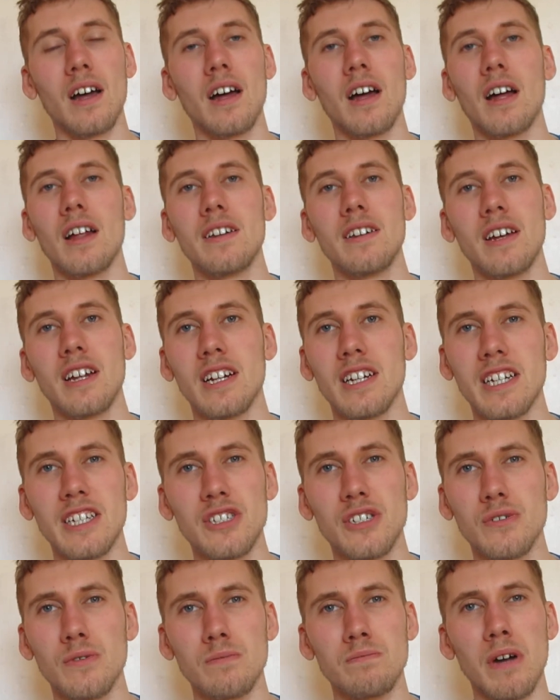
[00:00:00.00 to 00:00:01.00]

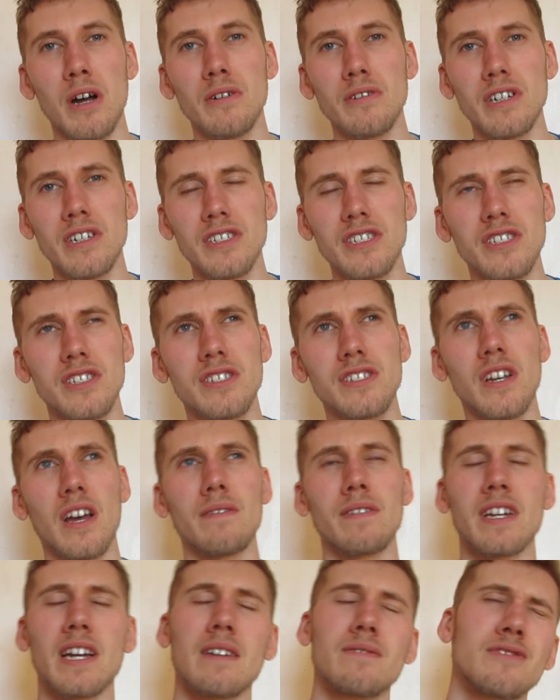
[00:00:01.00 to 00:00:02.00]
initial bonus, I
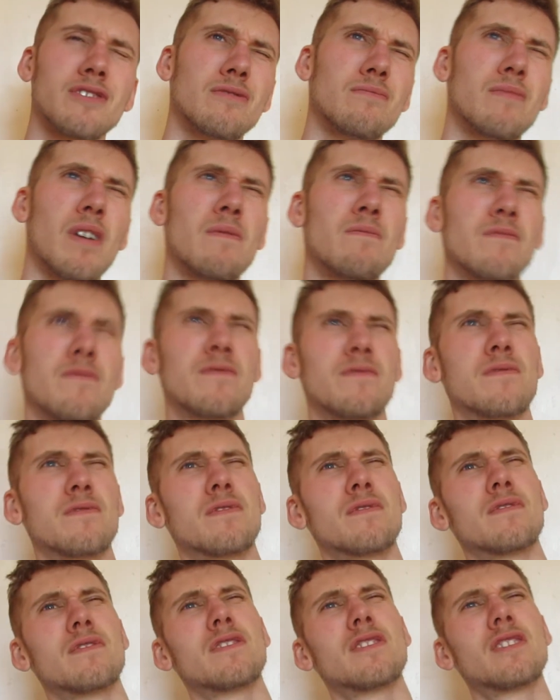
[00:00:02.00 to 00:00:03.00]
think after a month,
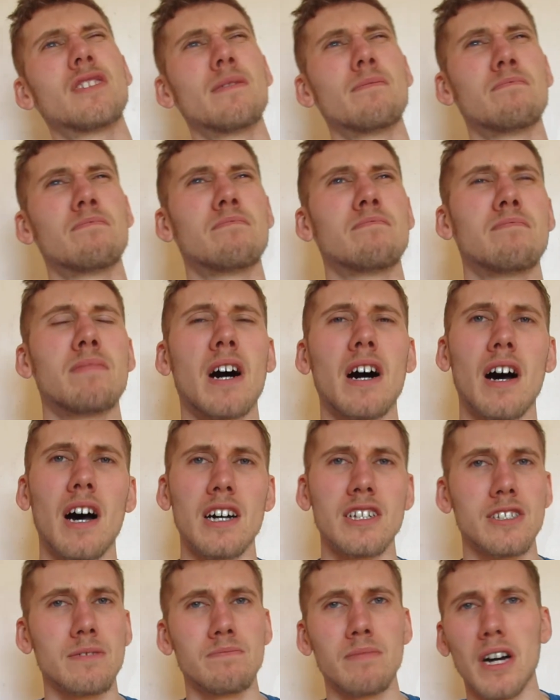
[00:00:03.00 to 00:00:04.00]
to
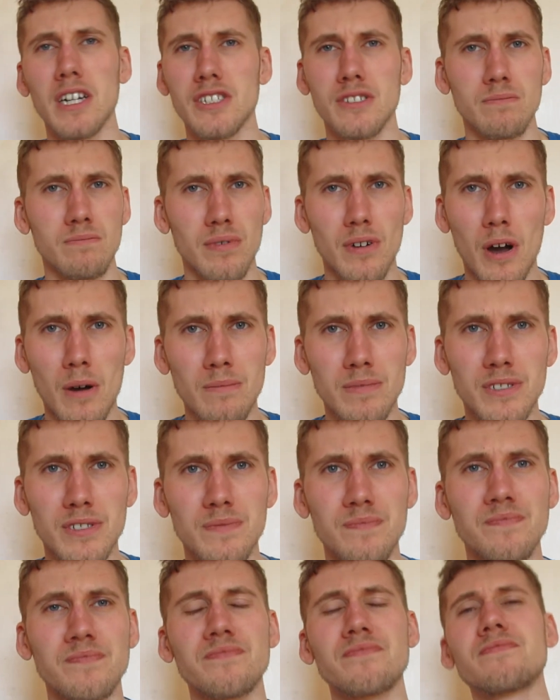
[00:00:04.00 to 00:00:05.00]
buy some
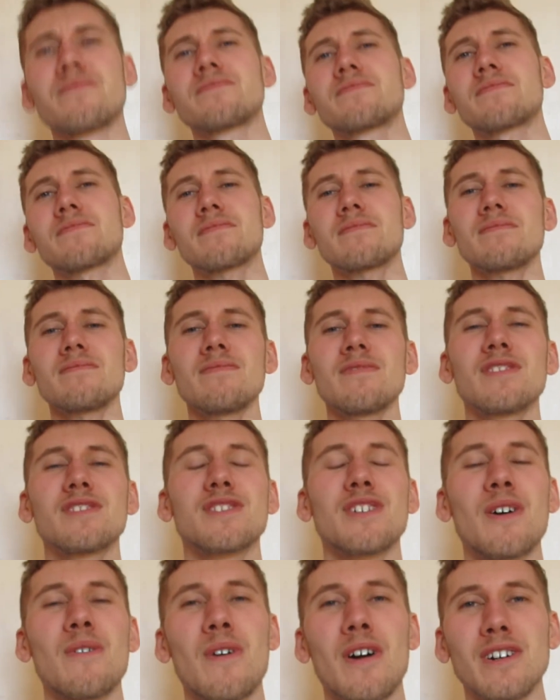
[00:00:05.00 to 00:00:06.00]
props,
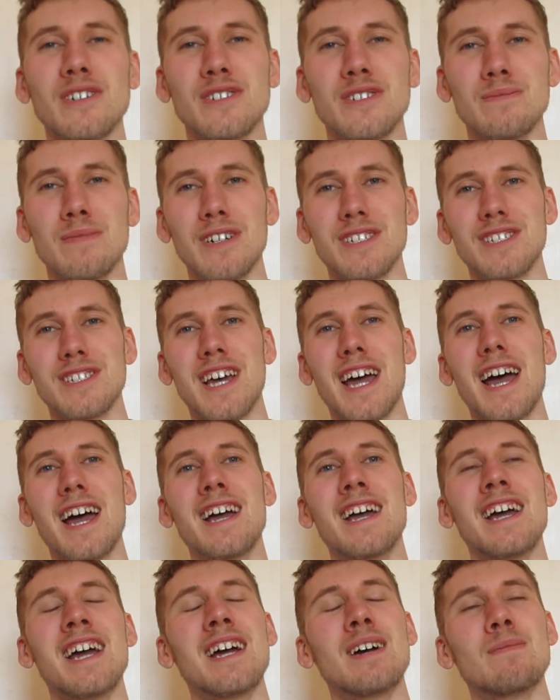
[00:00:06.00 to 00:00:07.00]
so don't worry too much
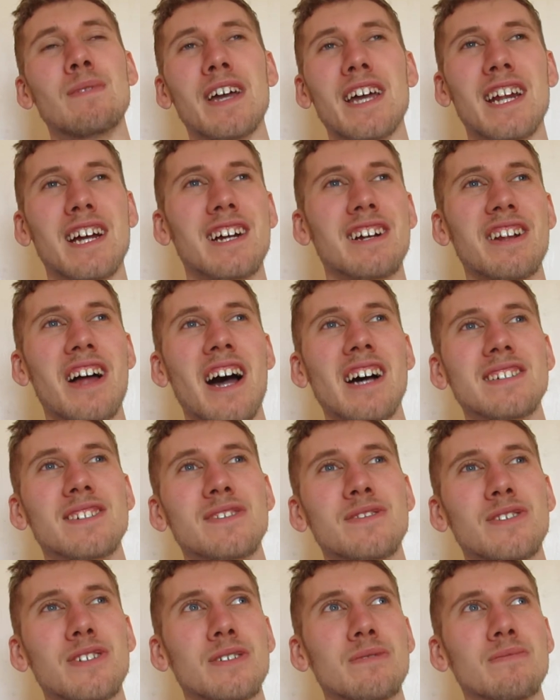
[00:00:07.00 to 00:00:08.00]
there. But in a
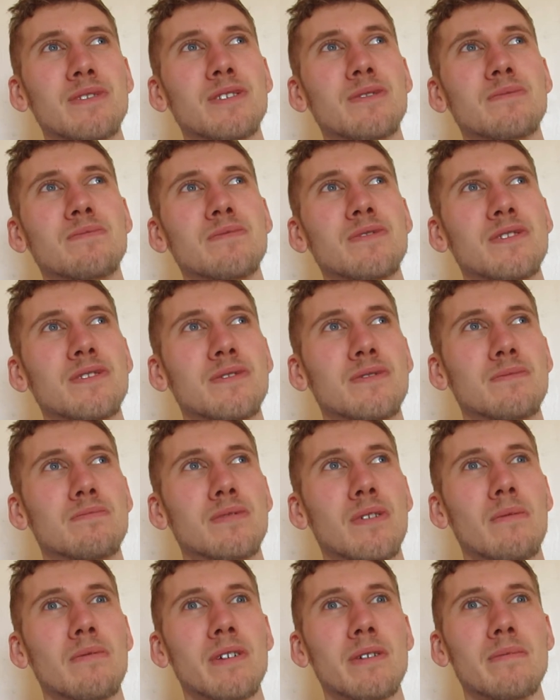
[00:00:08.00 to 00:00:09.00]
classroom you'll
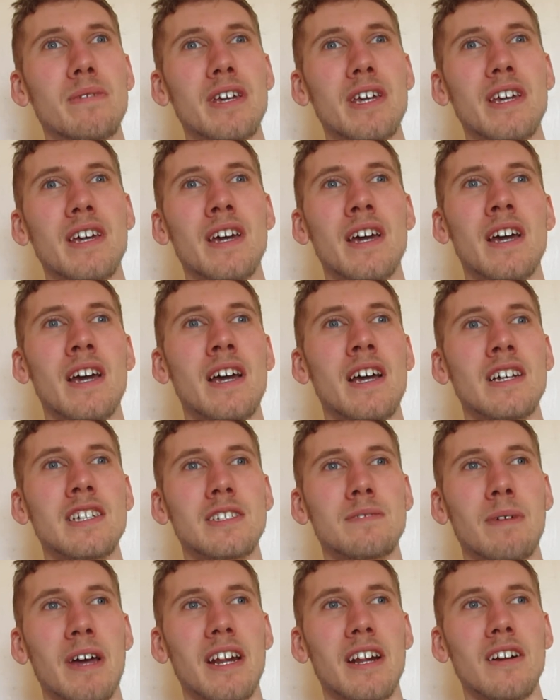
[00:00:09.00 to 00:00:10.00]
probably be
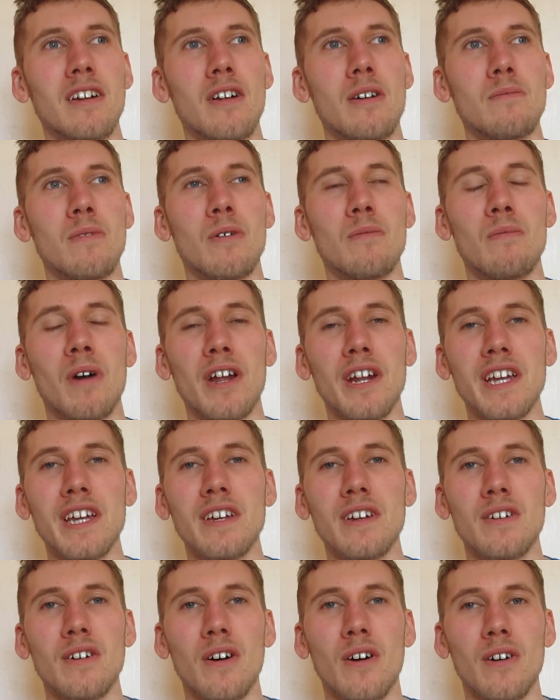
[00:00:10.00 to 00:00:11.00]
spending a lot more
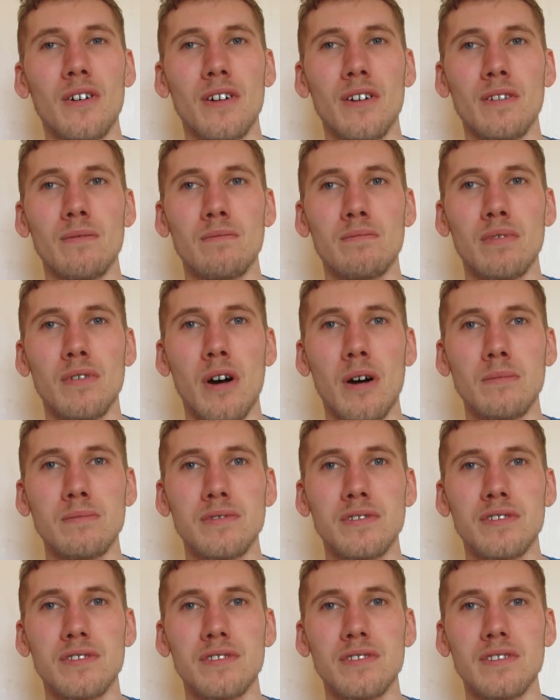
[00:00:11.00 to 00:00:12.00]
money on
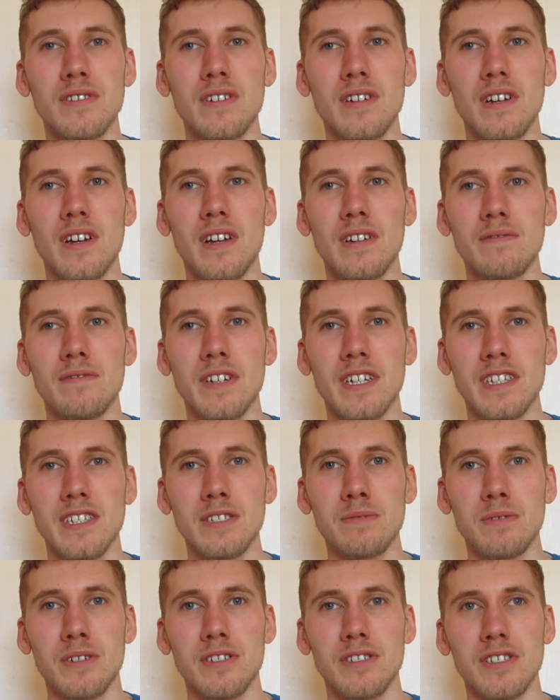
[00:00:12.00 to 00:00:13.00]
props and
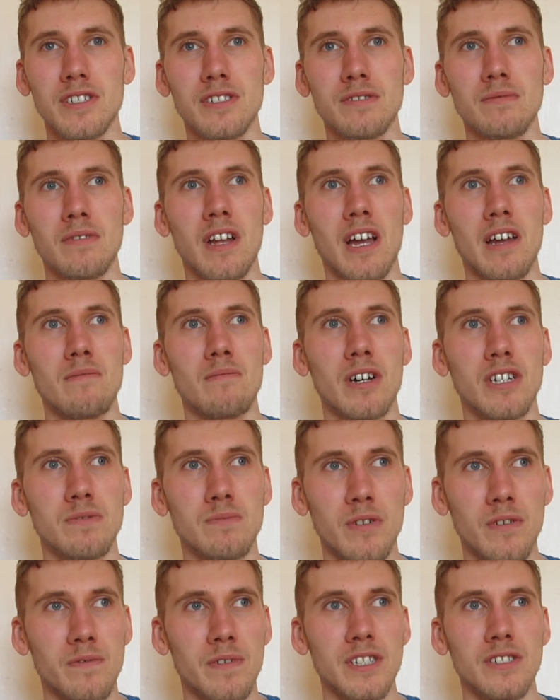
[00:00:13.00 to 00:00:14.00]
things because it's like a much
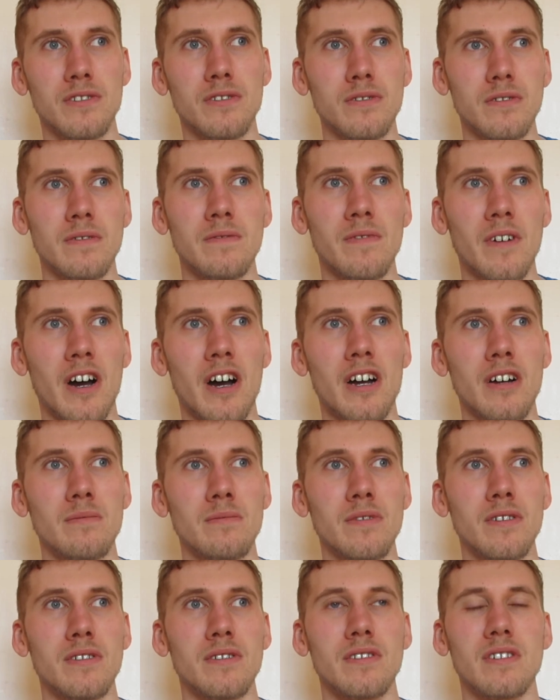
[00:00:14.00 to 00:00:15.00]
more physical
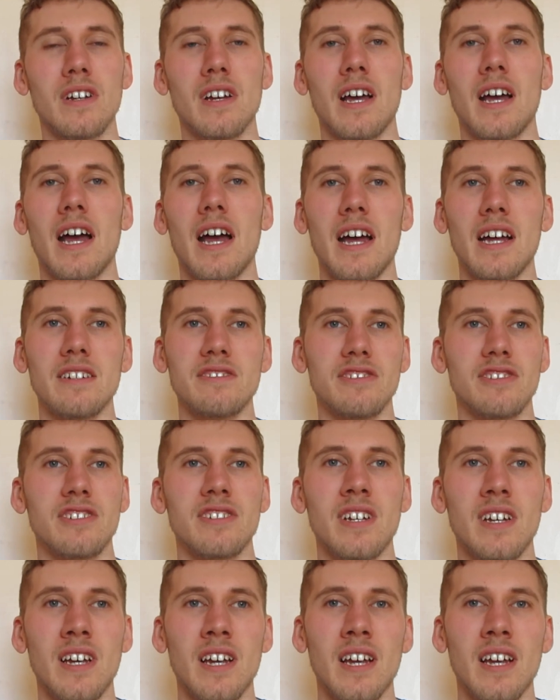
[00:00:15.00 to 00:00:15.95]
environment, and